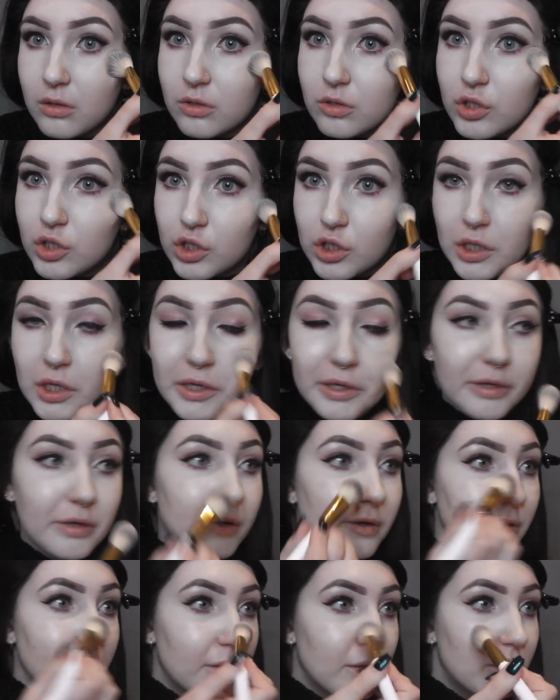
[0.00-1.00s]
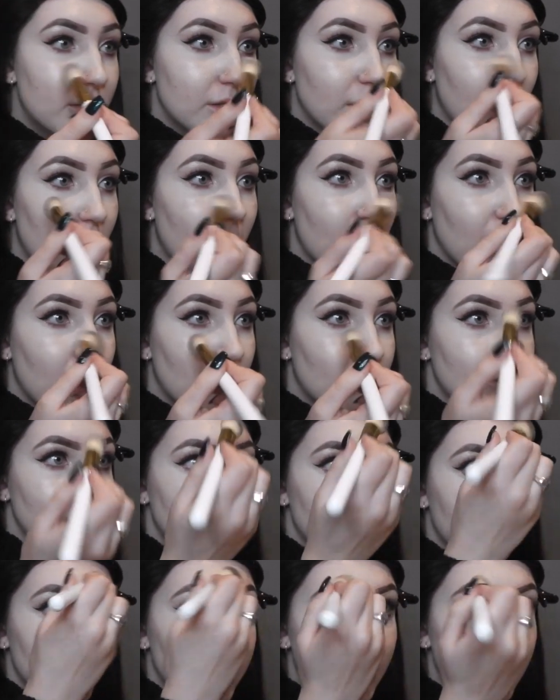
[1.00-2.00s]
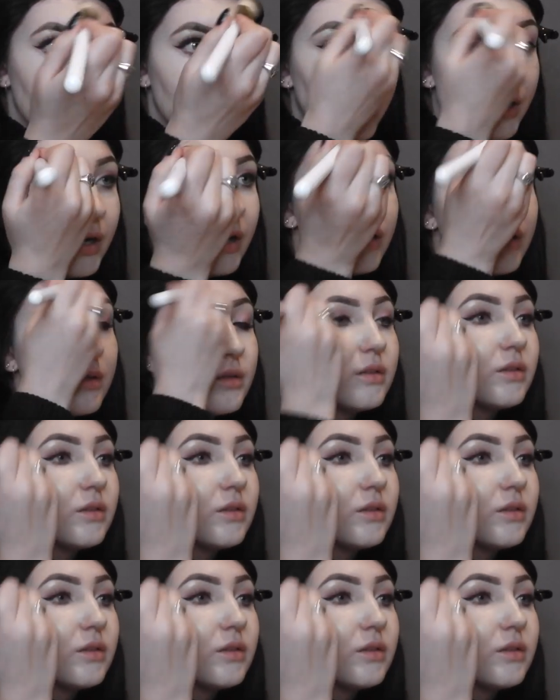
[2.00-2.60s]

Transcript: Chill. Yeah, it looks really good.